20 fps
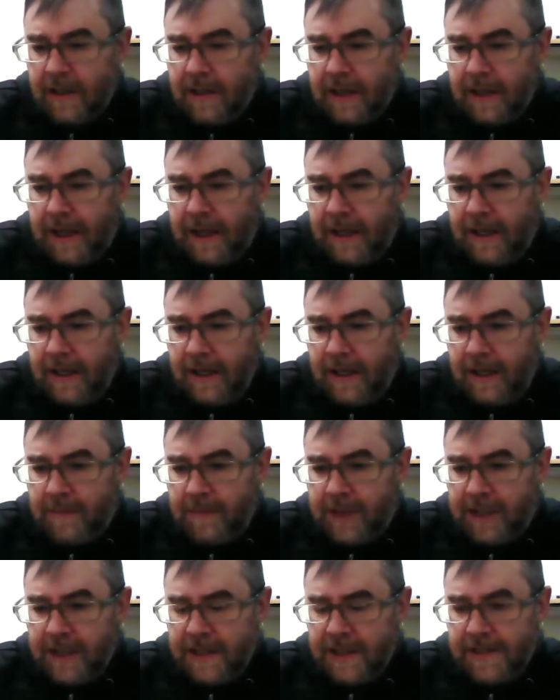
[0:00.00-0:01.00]
and
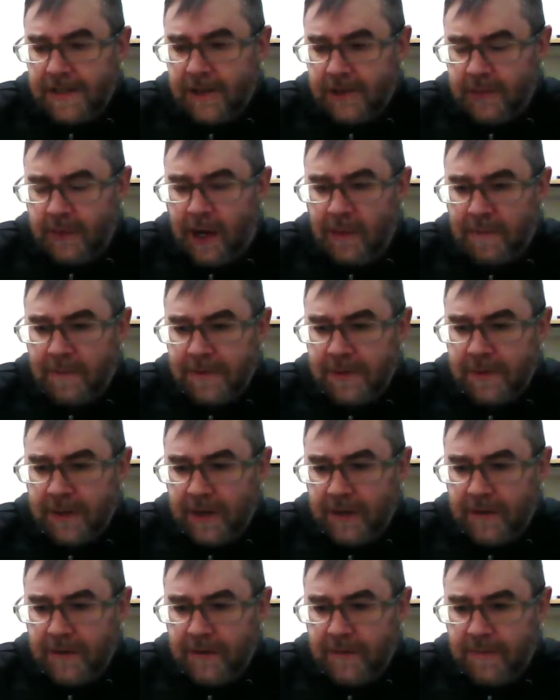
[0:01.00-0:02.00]
because there's problems
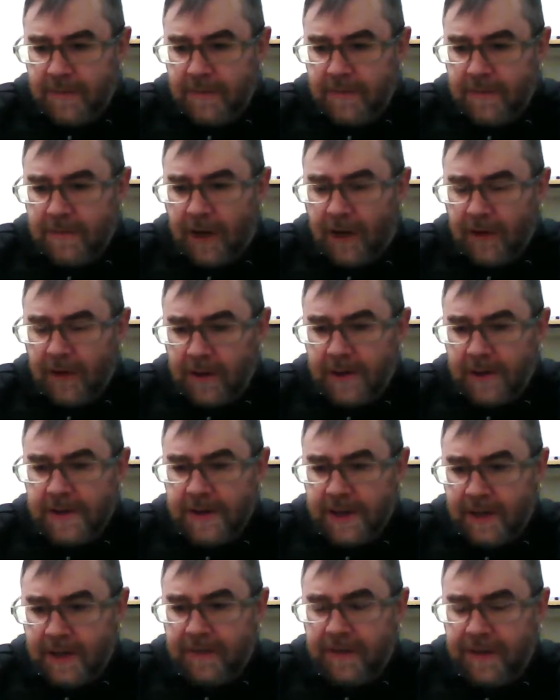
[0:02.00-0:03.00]
with dollars and
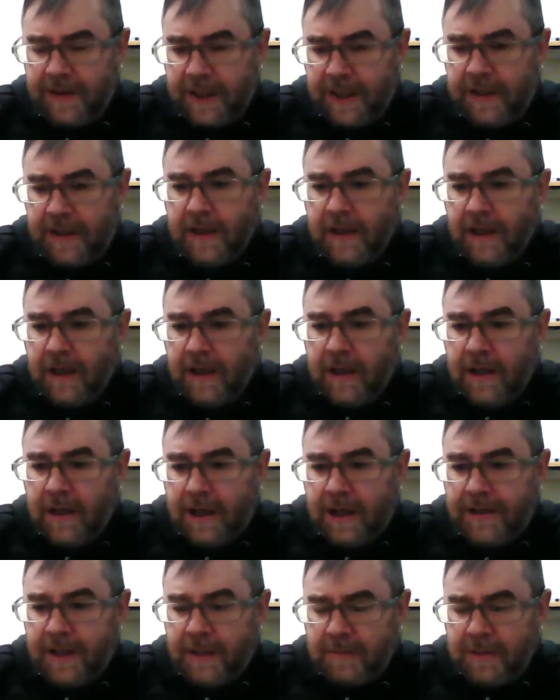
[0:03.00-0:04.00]
everything, I
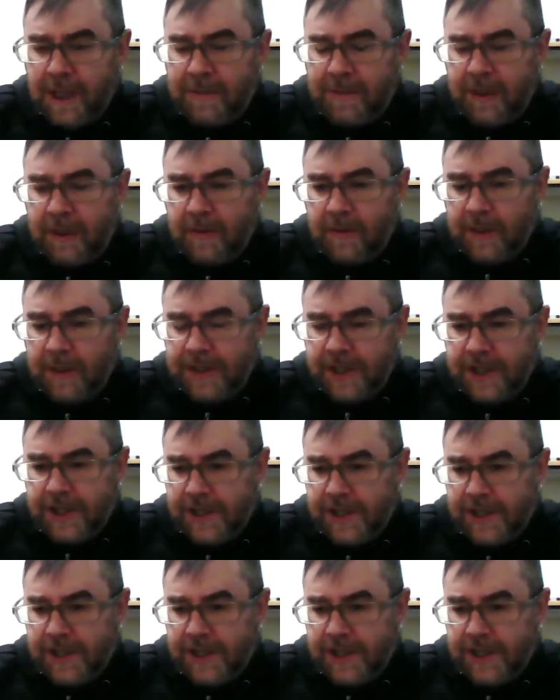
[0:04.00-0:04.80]
think maybe we should